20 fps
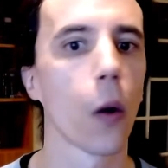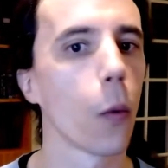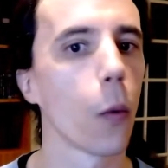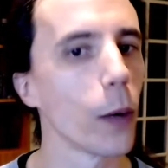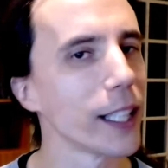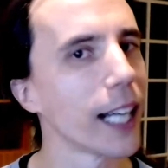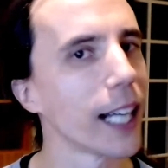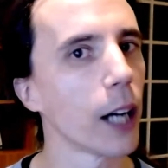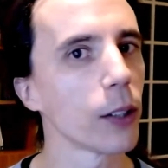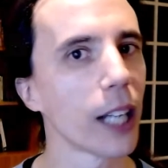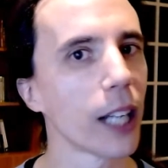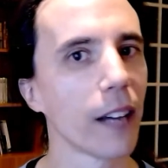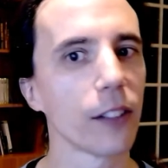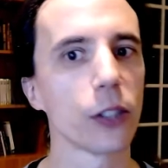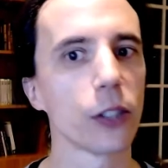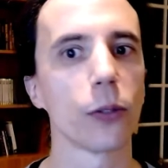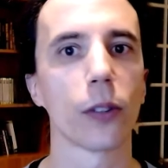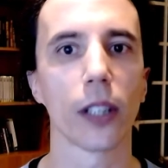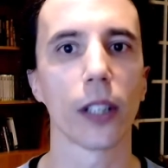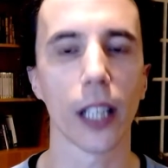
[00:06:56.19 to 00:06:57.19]
without having
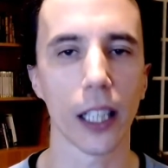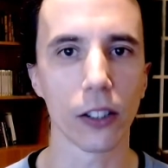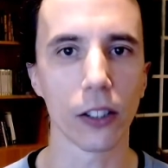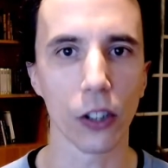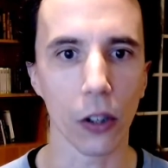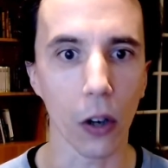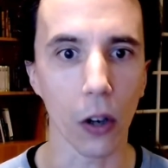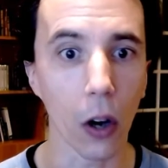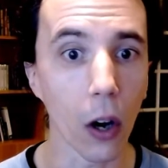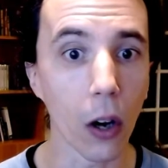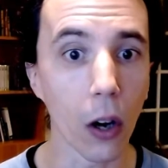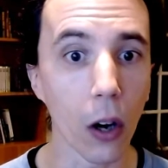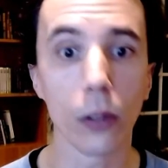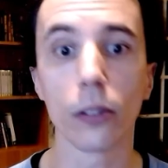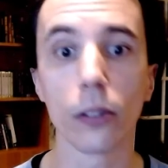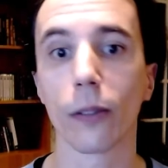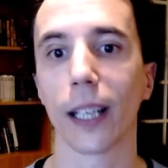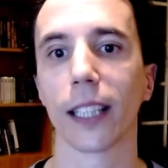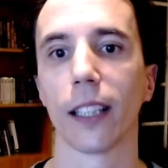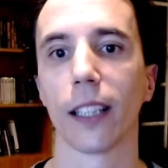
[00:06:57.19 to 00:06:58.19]
to create your own
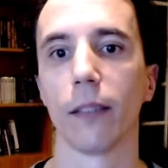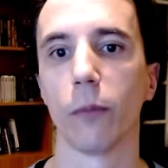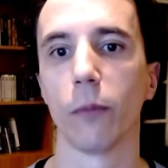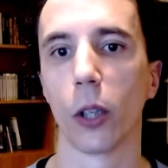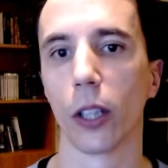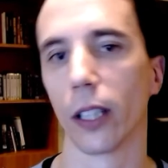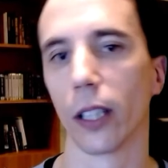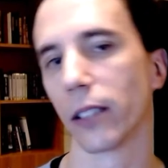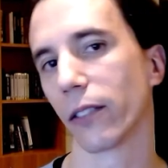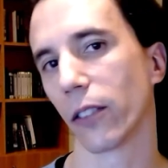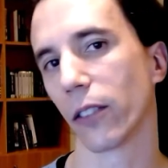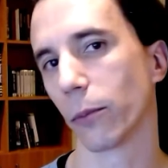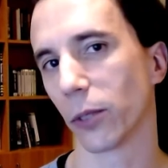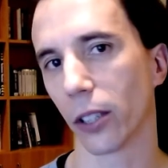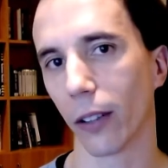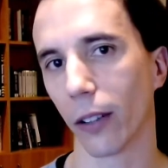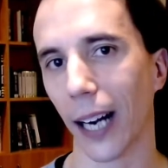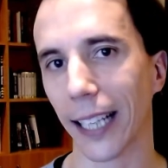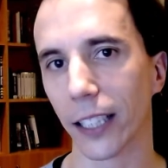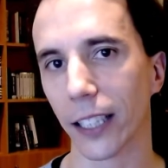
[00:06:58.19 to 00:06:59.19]
ranking models from
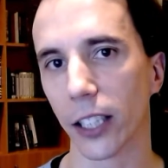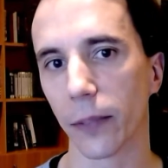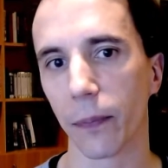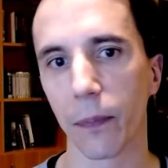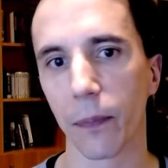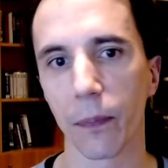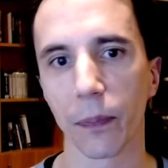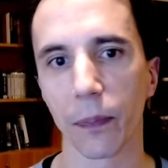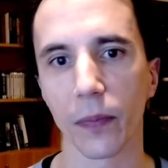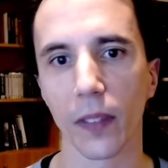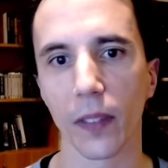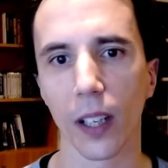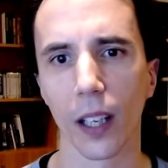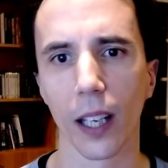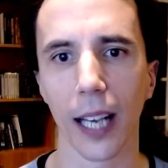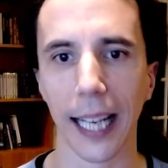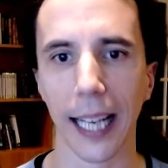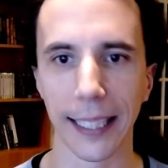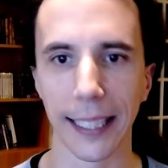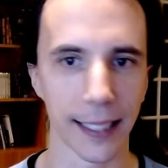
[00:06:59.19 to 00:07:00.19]
scratch.
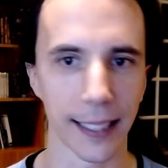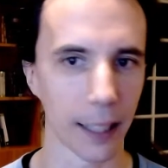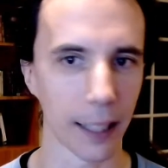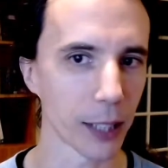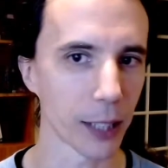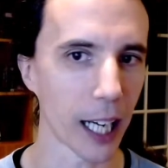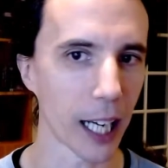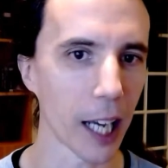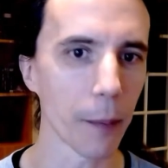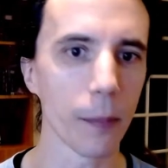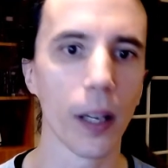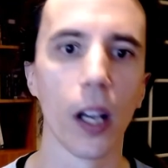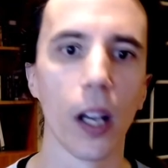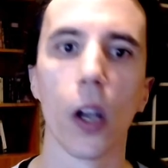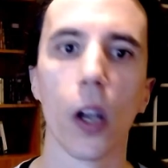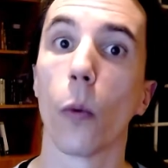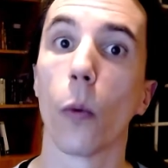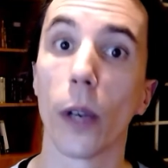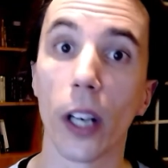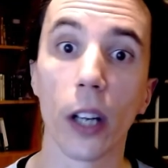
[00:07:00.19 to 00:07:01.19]
At the same time,
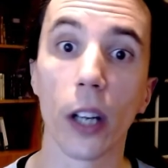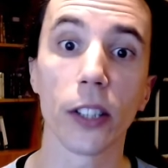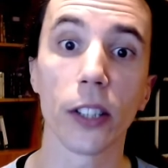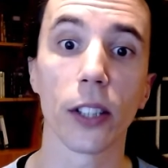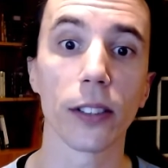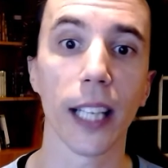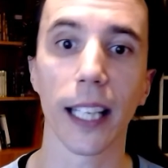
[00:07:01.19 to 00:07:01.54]
we also